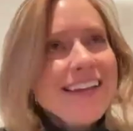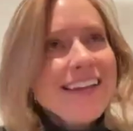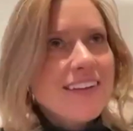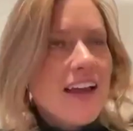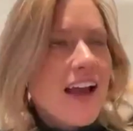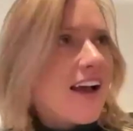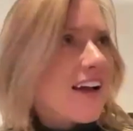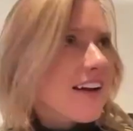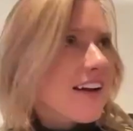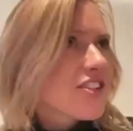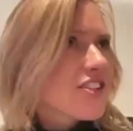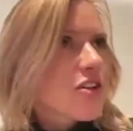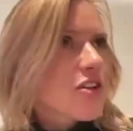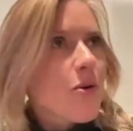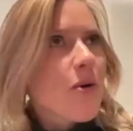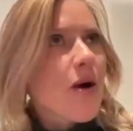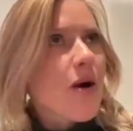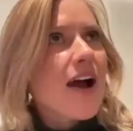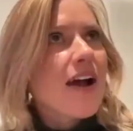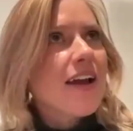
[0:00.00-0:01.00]
Yeah.
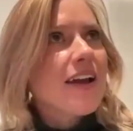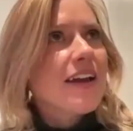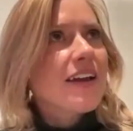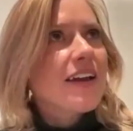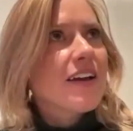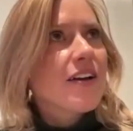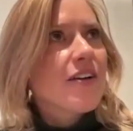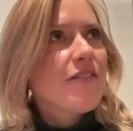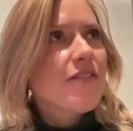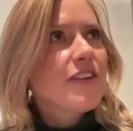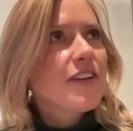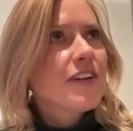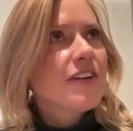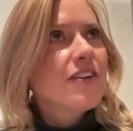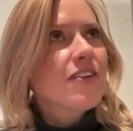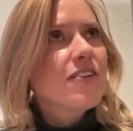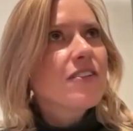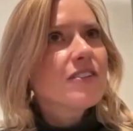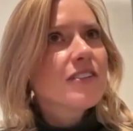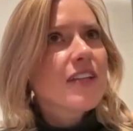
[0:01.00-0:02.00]
So I
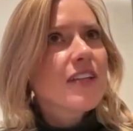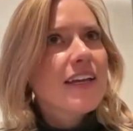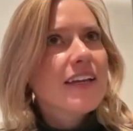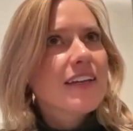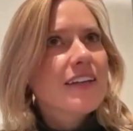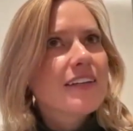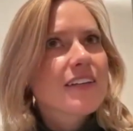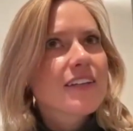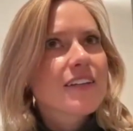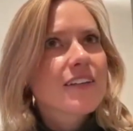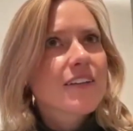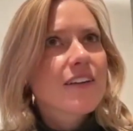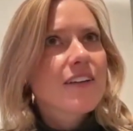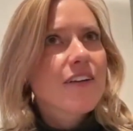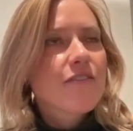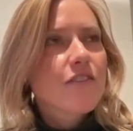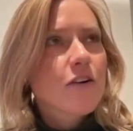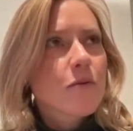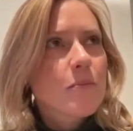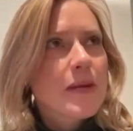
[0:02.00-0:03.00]
feel like
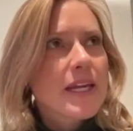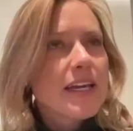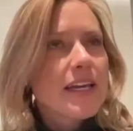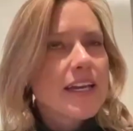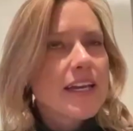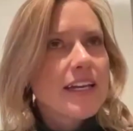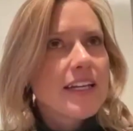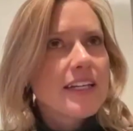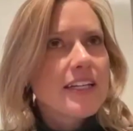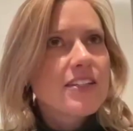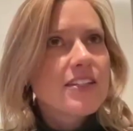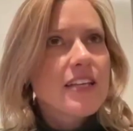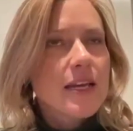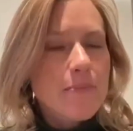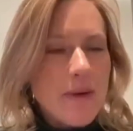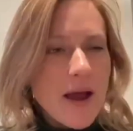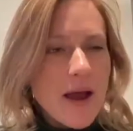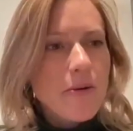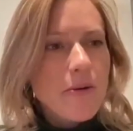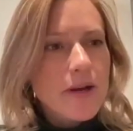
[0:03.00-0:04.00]
for me, it is
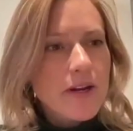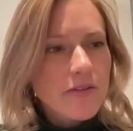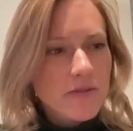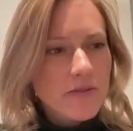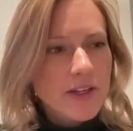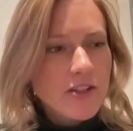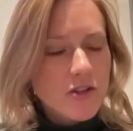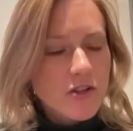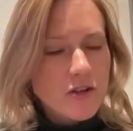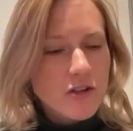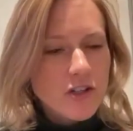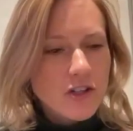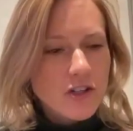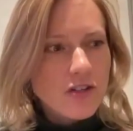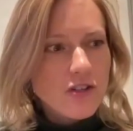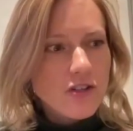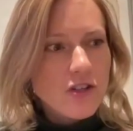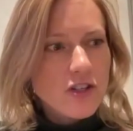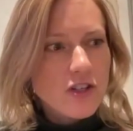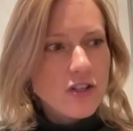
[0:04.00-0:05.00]
empowering
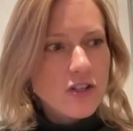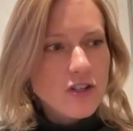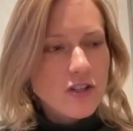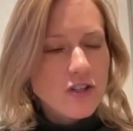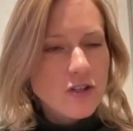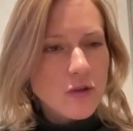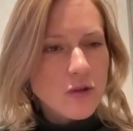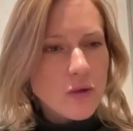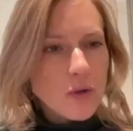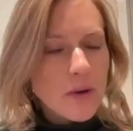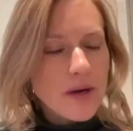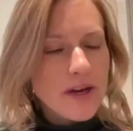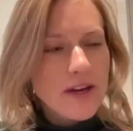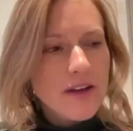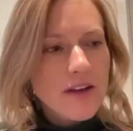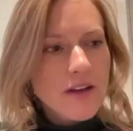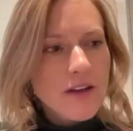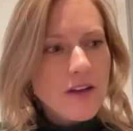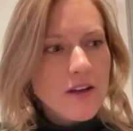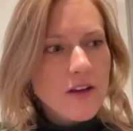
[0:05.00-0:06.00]
researchers to
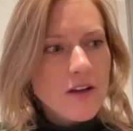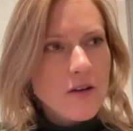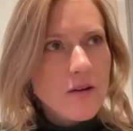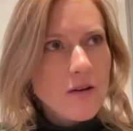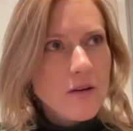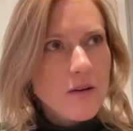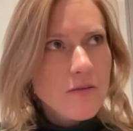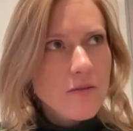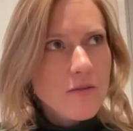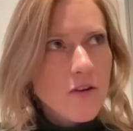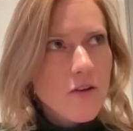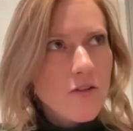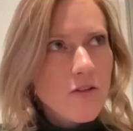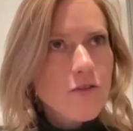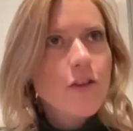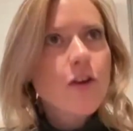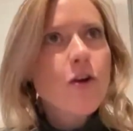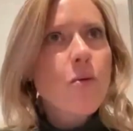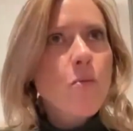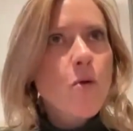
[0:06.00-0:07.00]

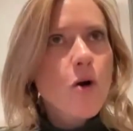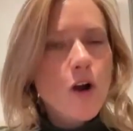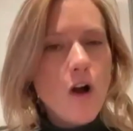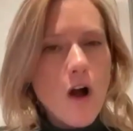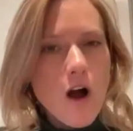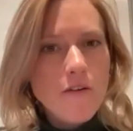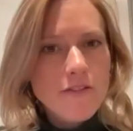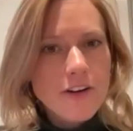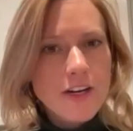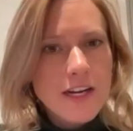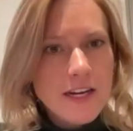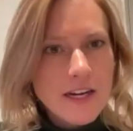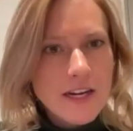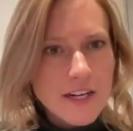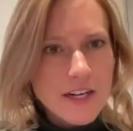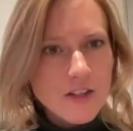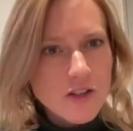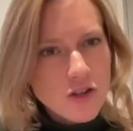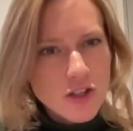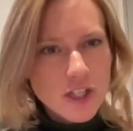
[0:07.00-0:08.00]
feel more confident
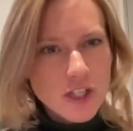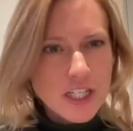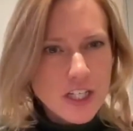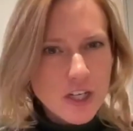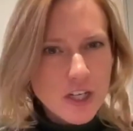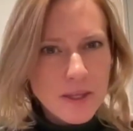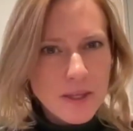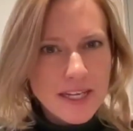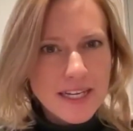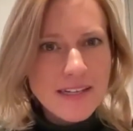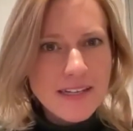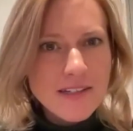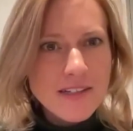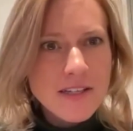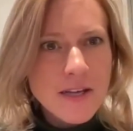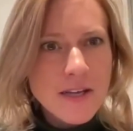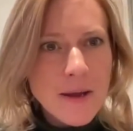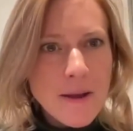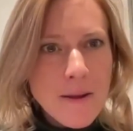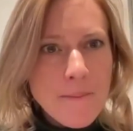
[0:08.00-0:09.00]
in a strategic
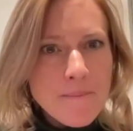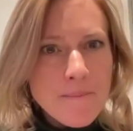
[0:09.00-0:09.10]
place